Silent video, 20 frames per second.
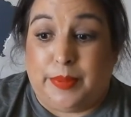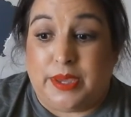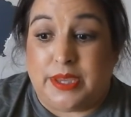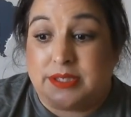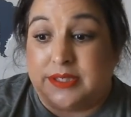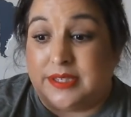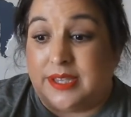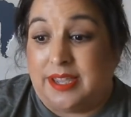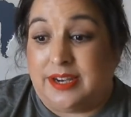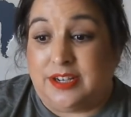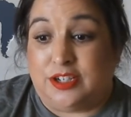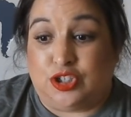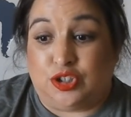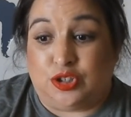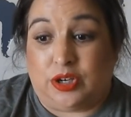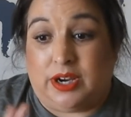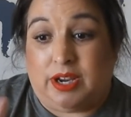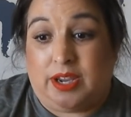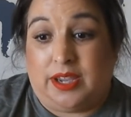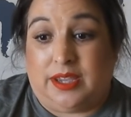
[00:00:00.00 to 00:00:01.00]
pizza and a
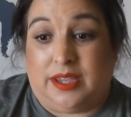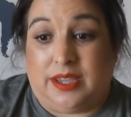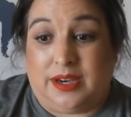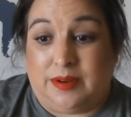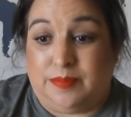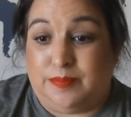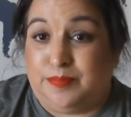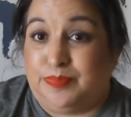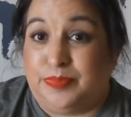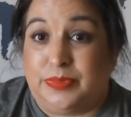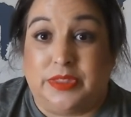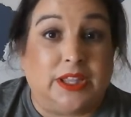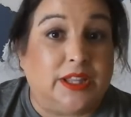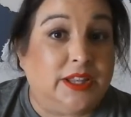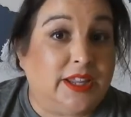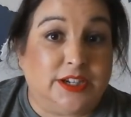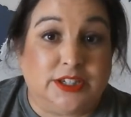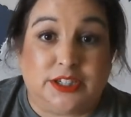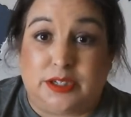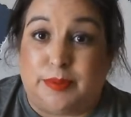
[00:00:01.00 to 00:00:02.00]
drink and the
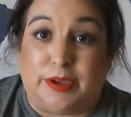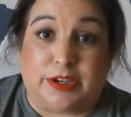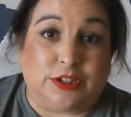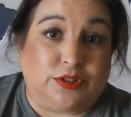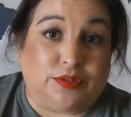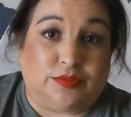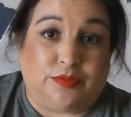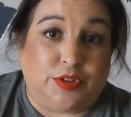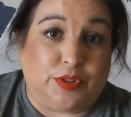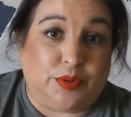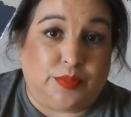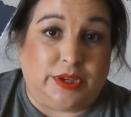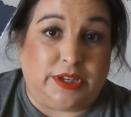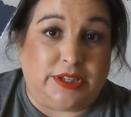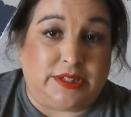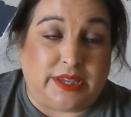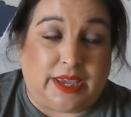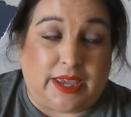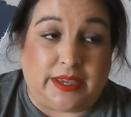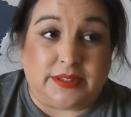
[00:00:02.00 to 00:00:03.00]
lunch special for the
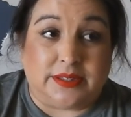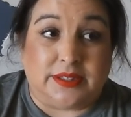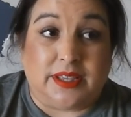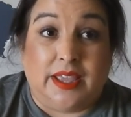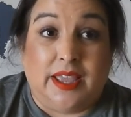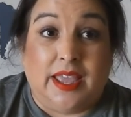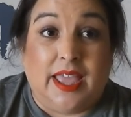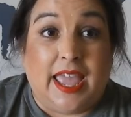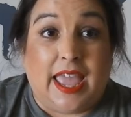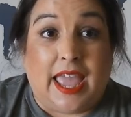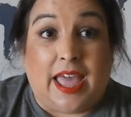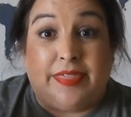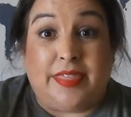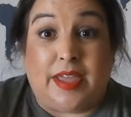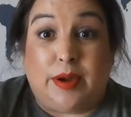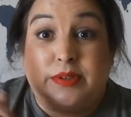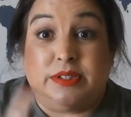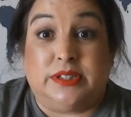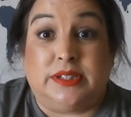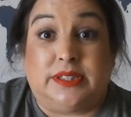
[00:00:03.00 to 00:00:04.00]
weekdays and
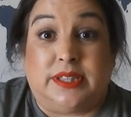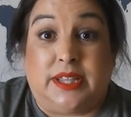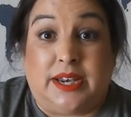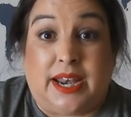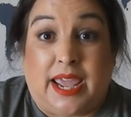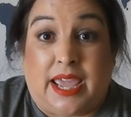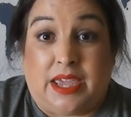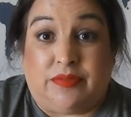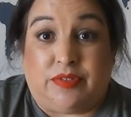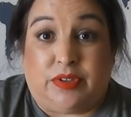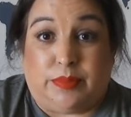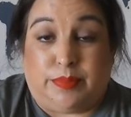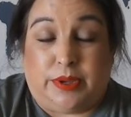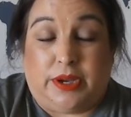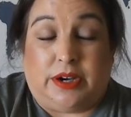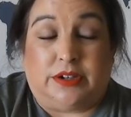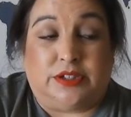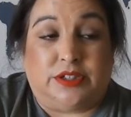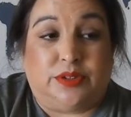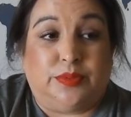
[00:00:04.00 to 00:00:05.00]
that was at the Navy
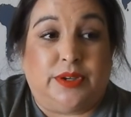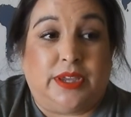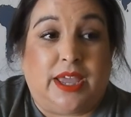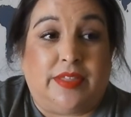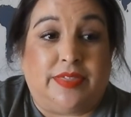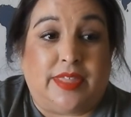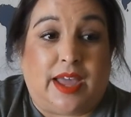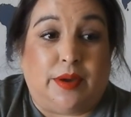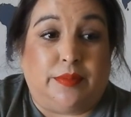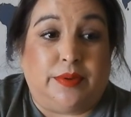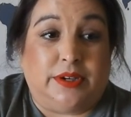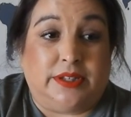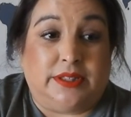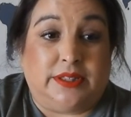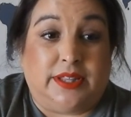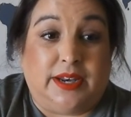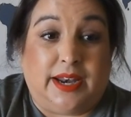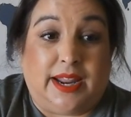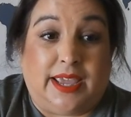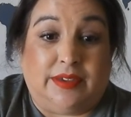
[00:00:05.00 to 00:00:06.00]
Pier so we had that one
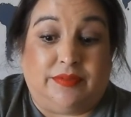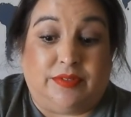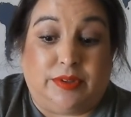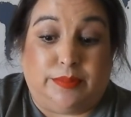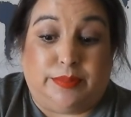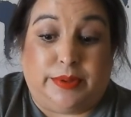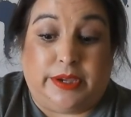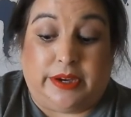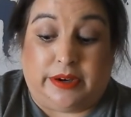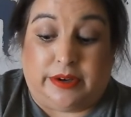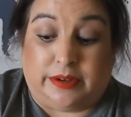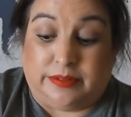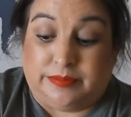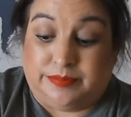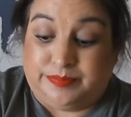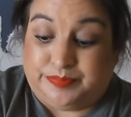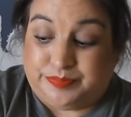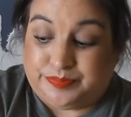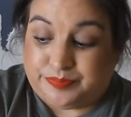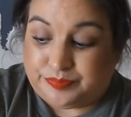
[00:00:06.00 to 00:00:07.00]
at the Navy Pier
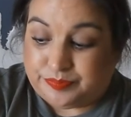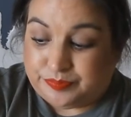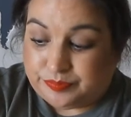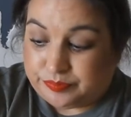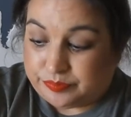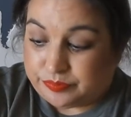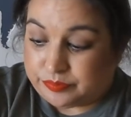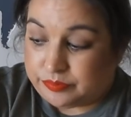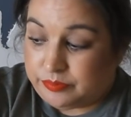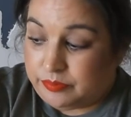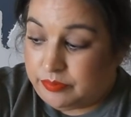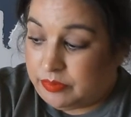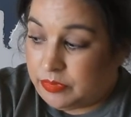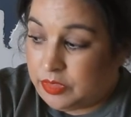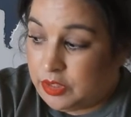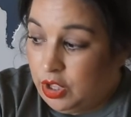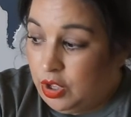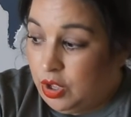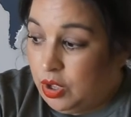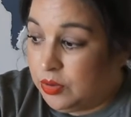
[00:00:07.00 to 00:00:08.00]

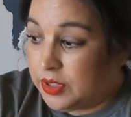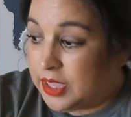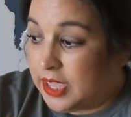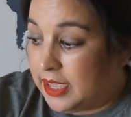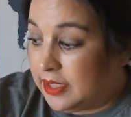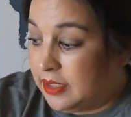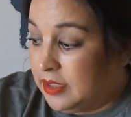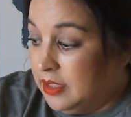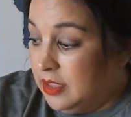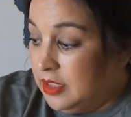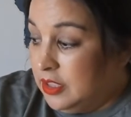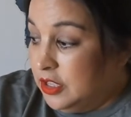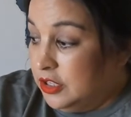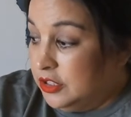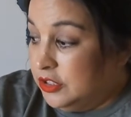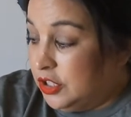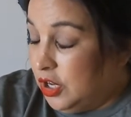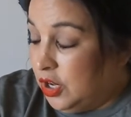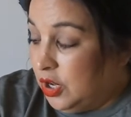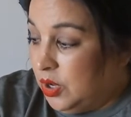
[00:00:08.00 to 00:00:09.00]
uh, okay
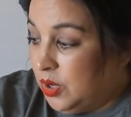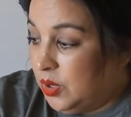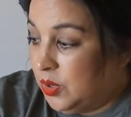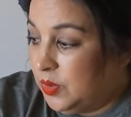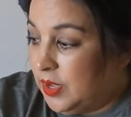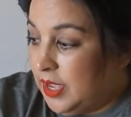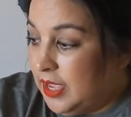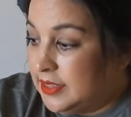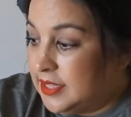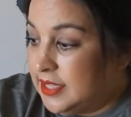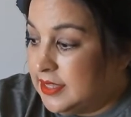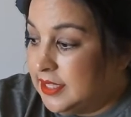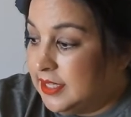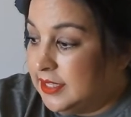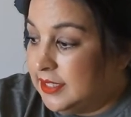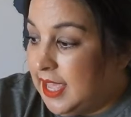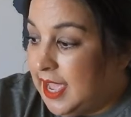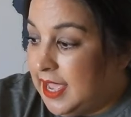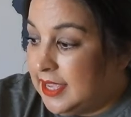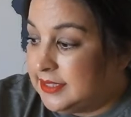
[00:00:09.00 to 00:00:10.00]
so and then
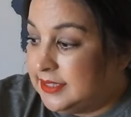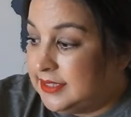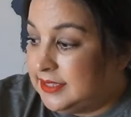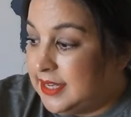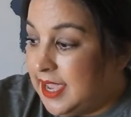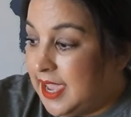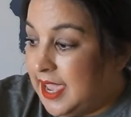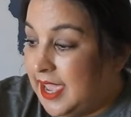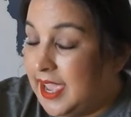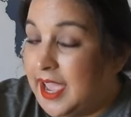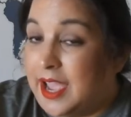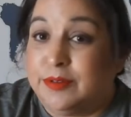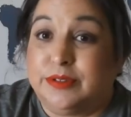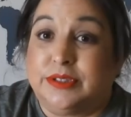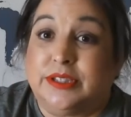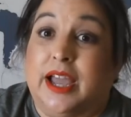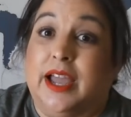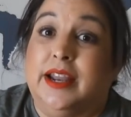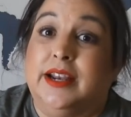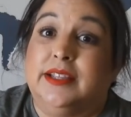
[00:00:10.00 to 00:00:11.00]
the last day I
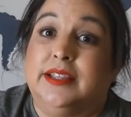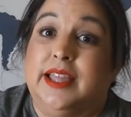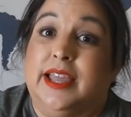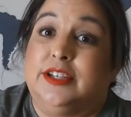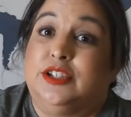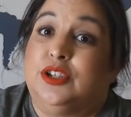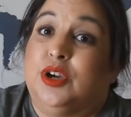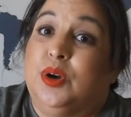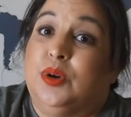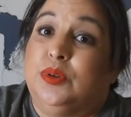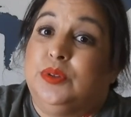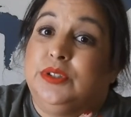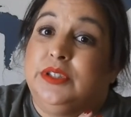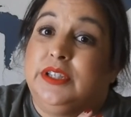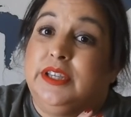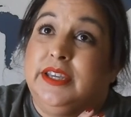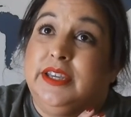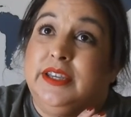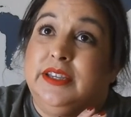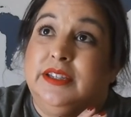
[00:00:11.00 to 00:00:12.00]
was kind of like
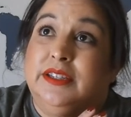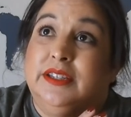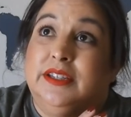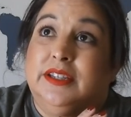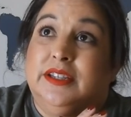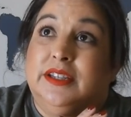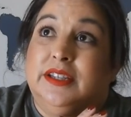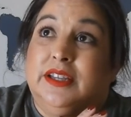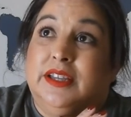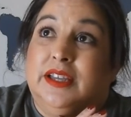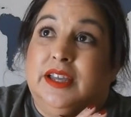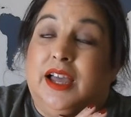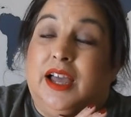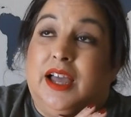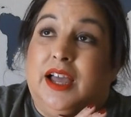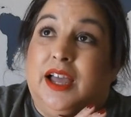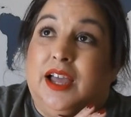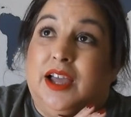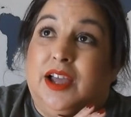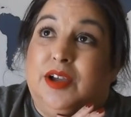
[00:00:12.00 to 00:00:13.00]
totally
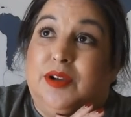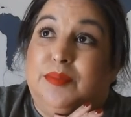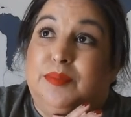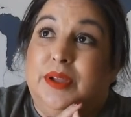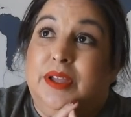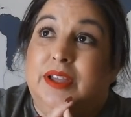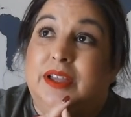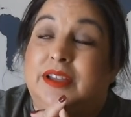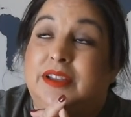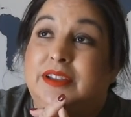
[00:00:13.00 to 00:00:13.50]
um